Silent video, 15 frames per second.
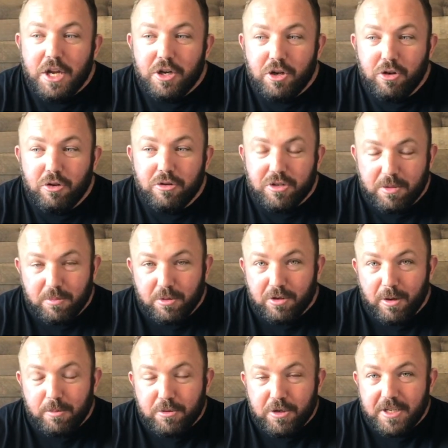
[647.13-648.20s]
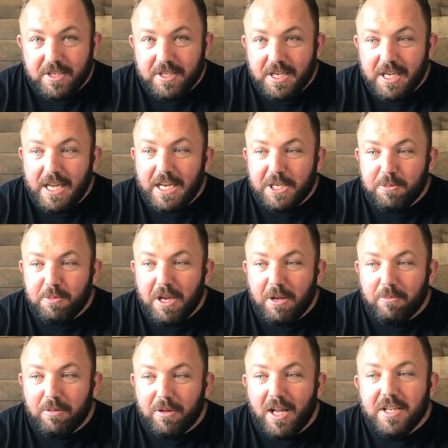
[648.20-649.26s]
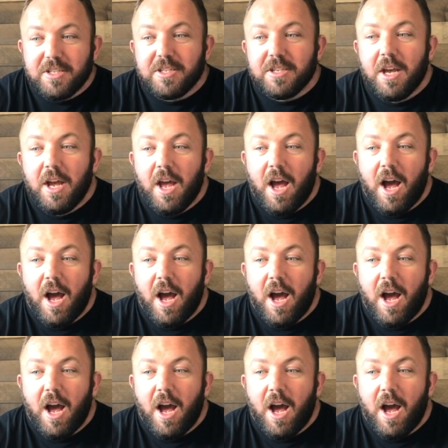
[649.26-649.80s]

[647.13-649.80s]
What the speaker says: new subscriptions to ESPN Plus